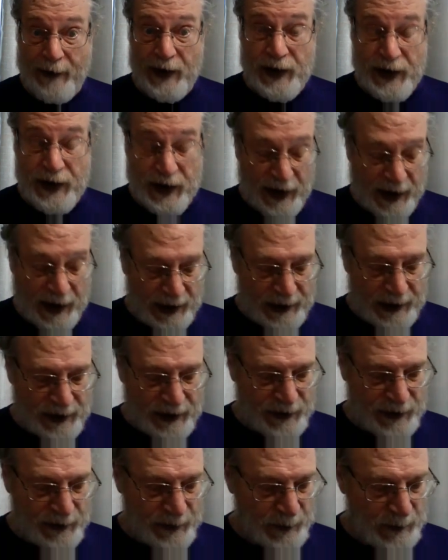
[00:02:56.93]
and
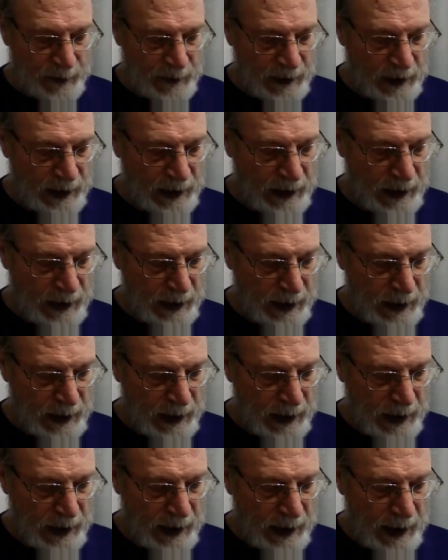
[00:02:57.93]
6.
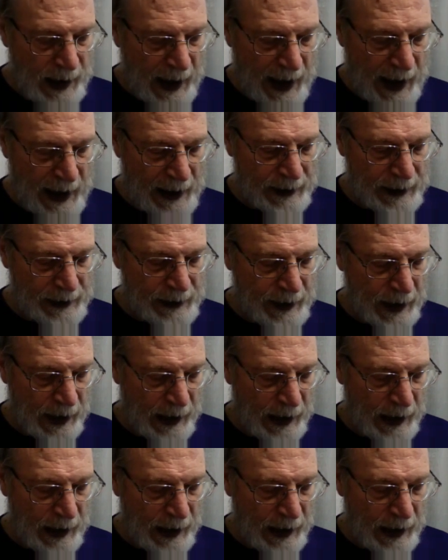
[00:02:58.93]
And